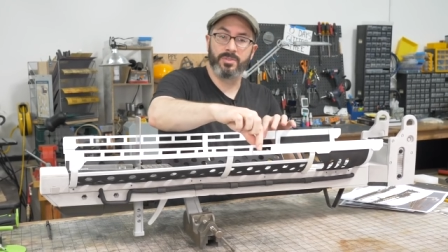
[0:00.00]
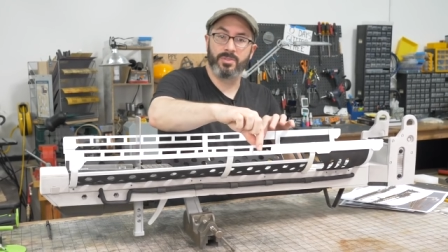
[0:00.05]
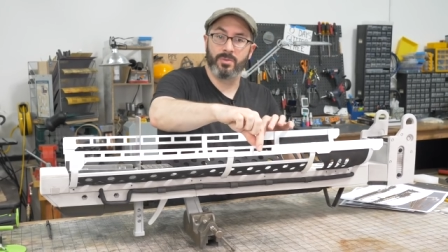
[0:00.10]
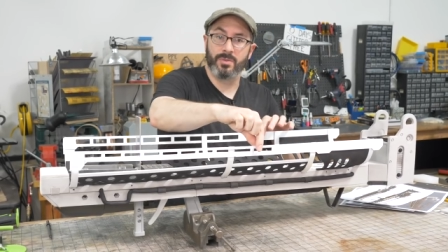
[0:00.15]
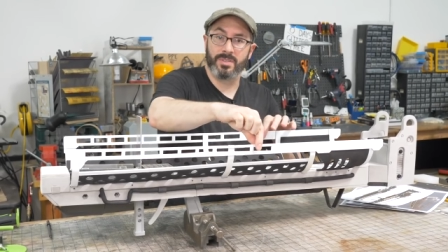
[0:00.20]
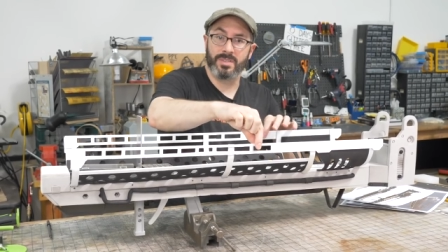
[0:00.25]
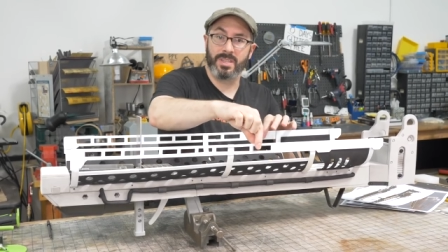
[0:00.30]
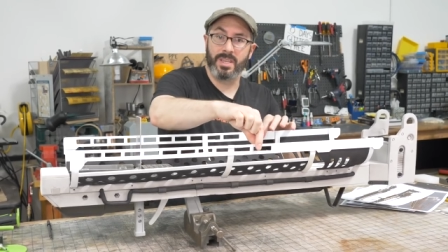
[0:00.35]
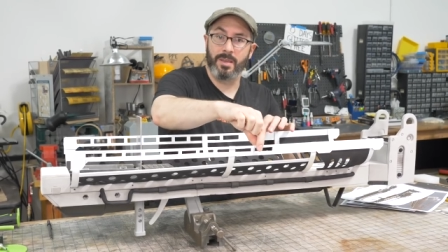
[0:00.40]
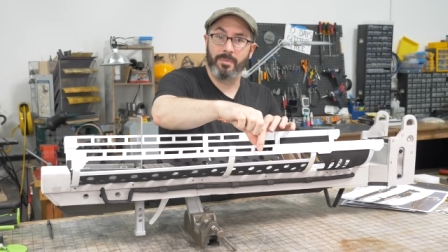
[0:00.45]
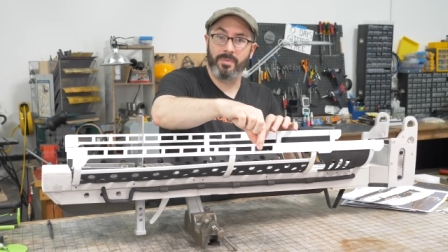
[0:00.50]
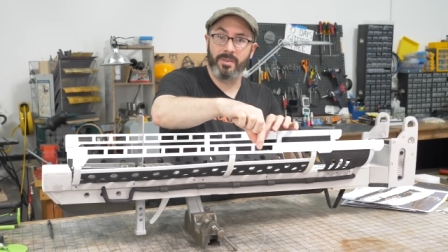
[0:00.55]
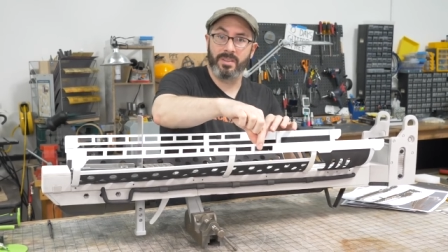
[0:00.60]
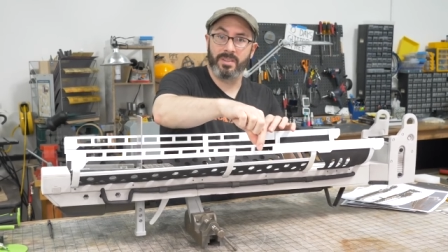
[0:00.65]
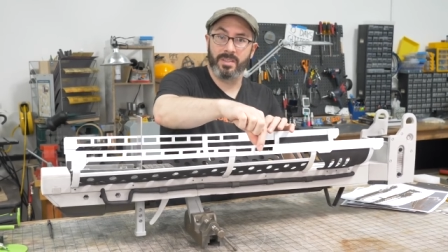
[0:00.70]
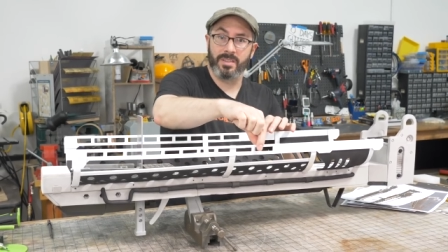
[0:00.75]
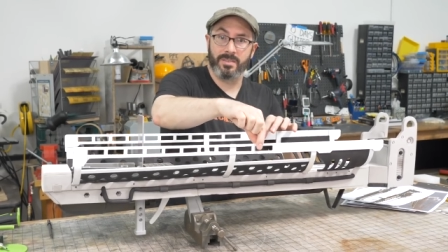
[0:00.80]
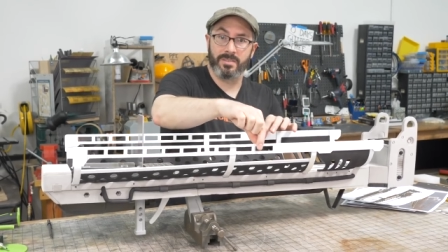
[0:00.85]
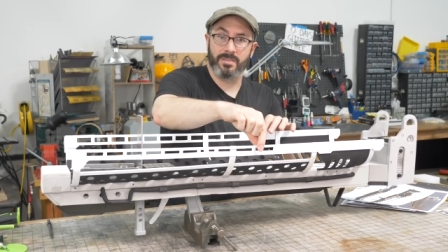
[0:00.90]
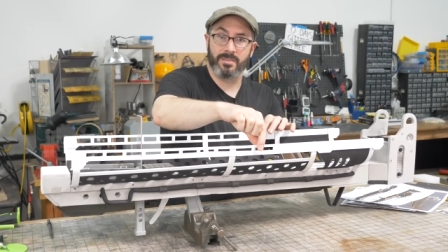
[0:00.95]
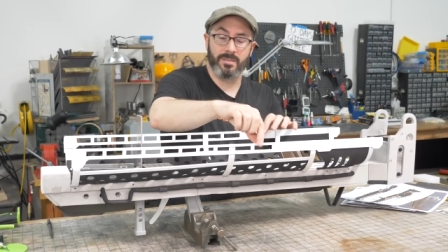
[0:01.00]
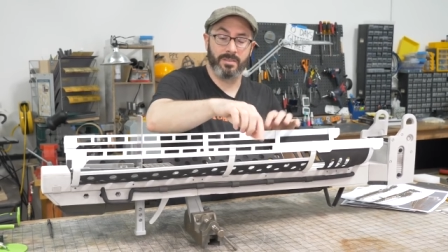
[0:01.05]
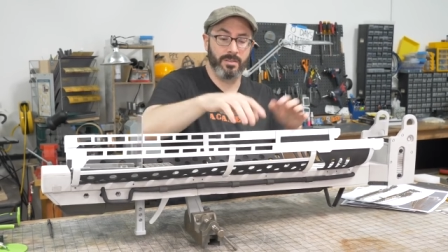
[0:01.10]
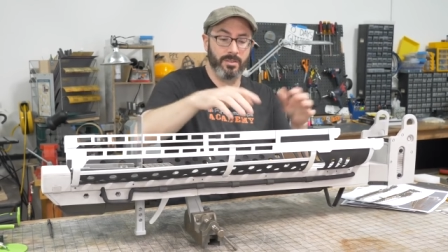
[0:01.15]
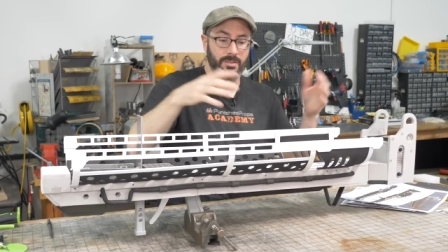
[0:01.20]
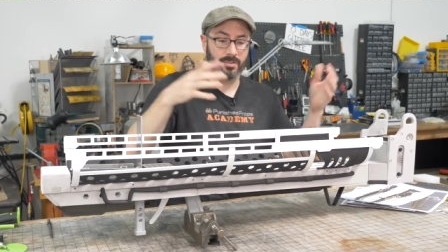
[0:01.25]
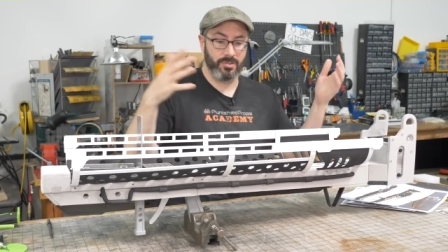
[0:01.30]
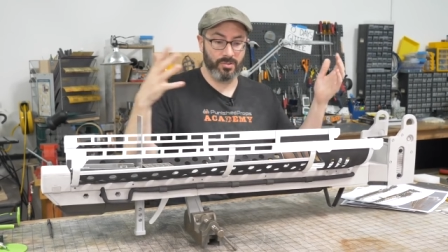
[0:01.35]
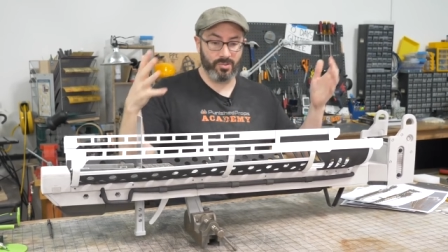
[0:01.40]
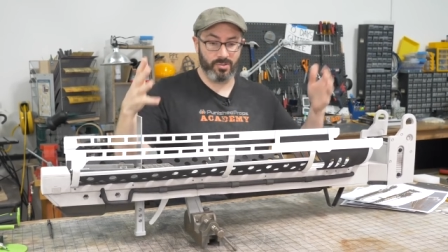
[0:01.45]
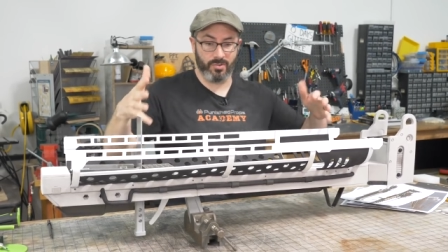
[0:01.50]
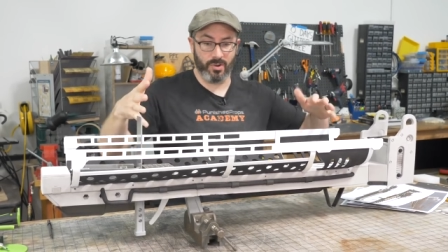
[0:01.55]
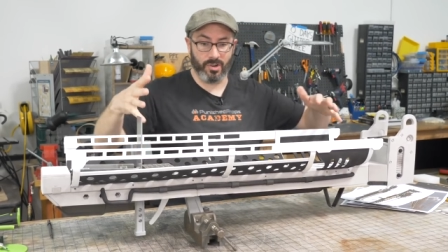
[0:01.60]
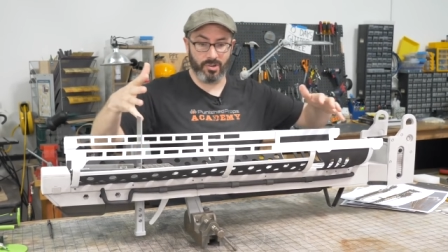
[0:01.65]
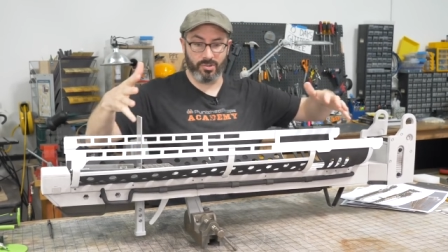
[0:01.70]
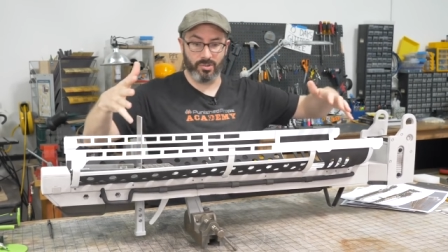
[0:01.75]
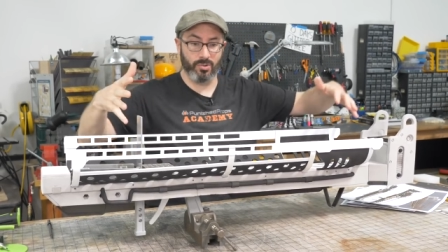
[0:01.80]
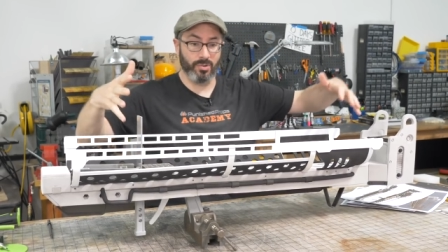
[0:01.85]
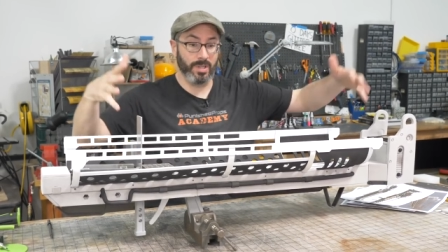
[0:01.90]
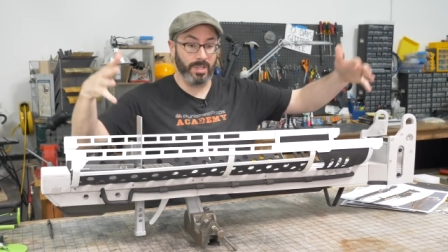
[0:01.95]
So it's keeping this
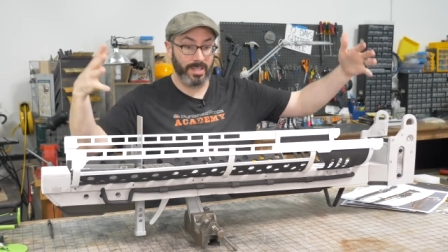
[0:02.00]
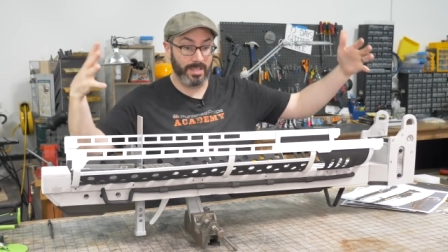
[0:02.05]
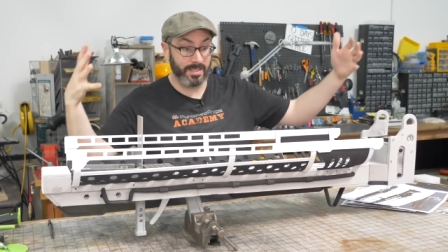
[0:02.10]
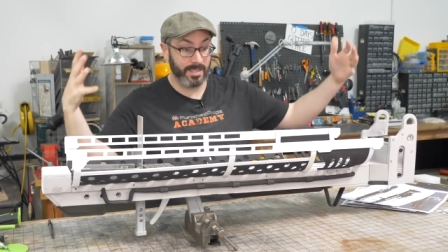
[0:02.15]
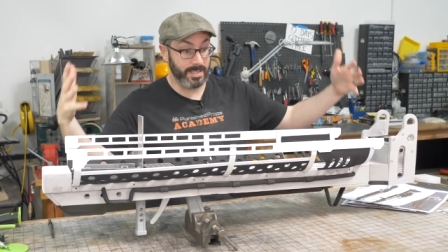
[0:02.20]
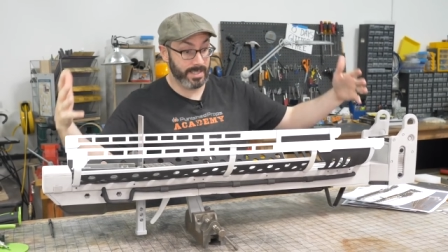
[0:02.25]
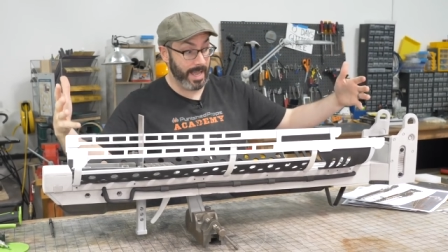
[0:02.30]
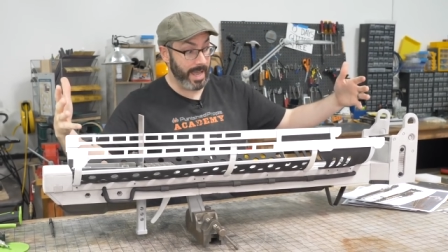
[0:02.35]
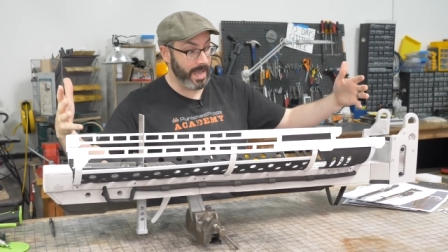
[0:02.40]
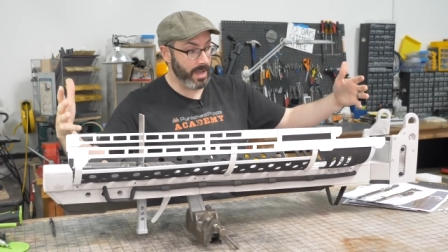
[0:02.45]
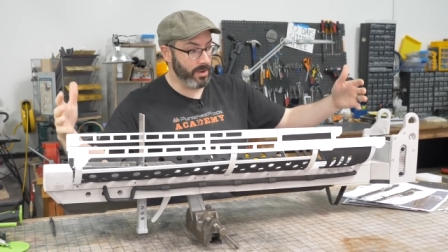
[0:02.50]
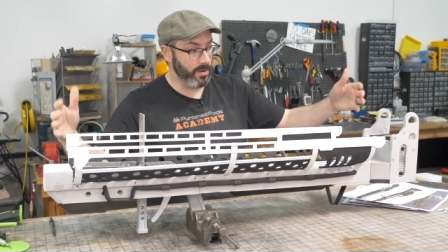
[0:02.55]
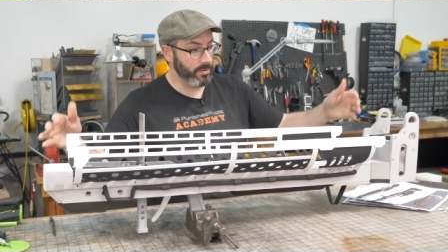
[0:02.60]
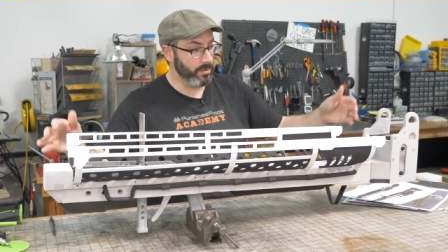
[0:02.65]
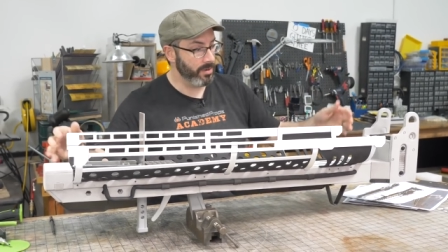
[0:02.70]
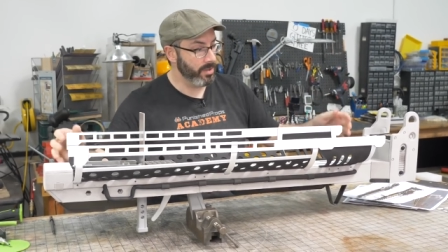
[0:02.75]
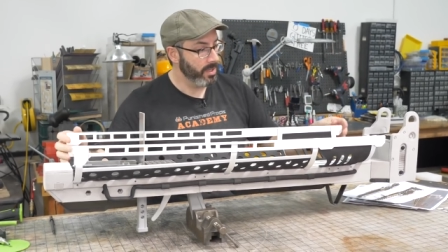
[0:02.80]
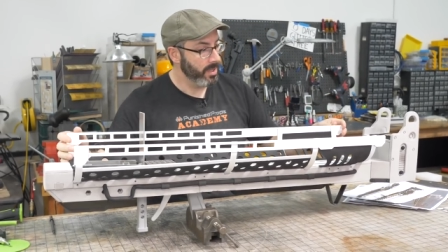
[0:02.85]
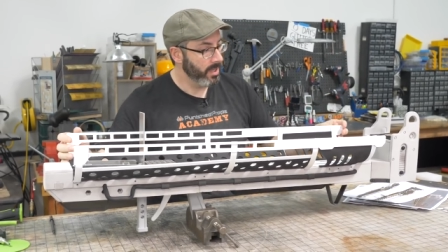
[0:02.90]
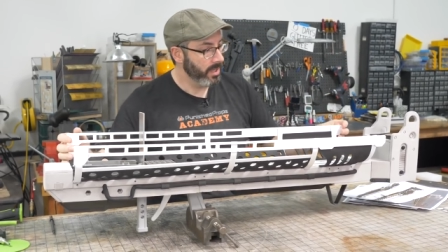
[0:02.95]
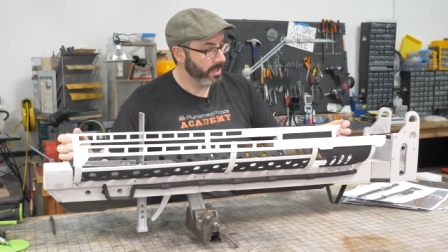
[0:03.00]
structurally sound.